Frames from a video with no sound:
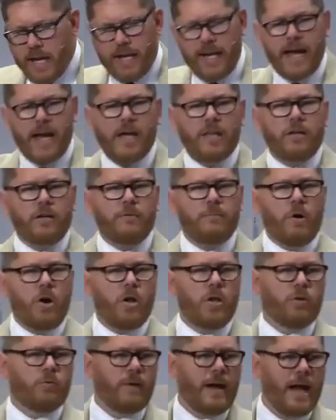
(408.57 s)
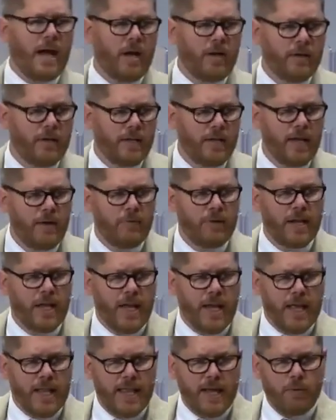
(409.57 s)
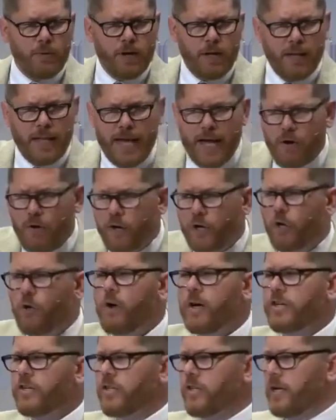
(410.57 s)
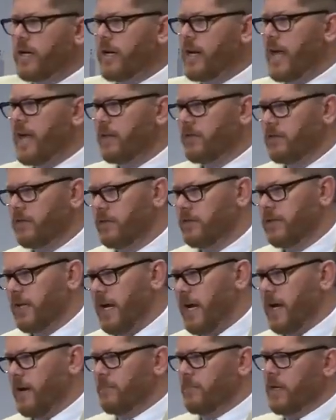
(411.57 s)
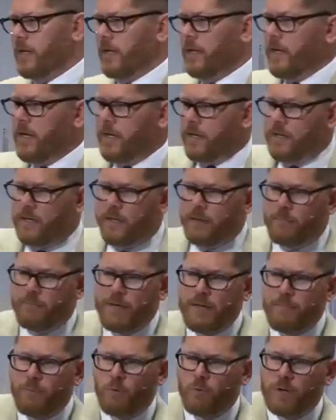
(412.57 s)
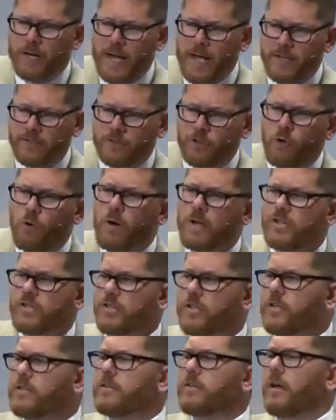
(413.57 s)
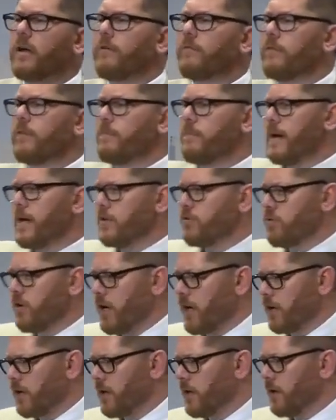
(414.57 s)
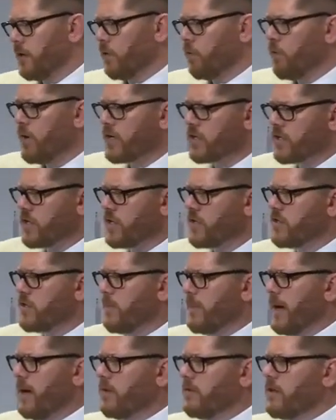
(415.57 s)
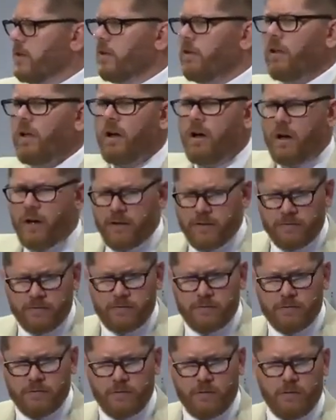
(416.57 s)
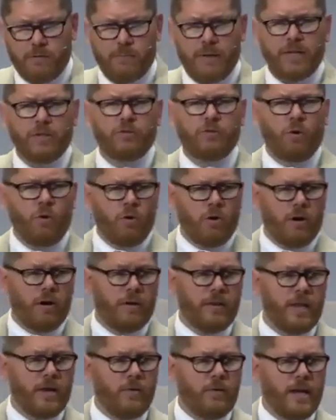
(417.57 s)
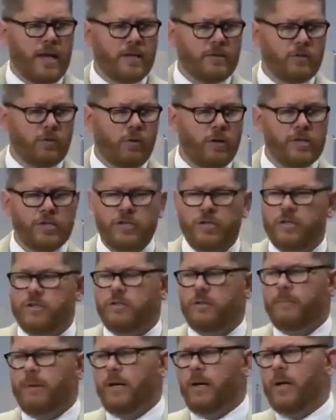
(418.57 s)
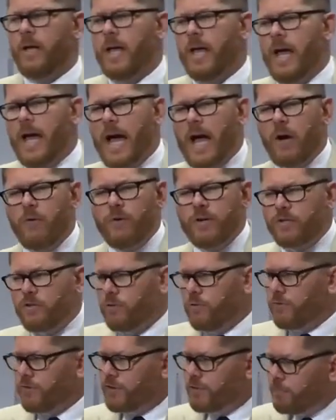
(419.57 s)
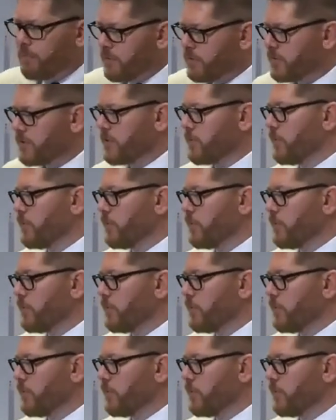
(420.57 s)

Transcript: gather them all around and they would, they would allow a question and answer time. The, the people would ask questions of the patriarch, uh, questions about the laws, about Torah. They would ask questions about how Israel was supposed to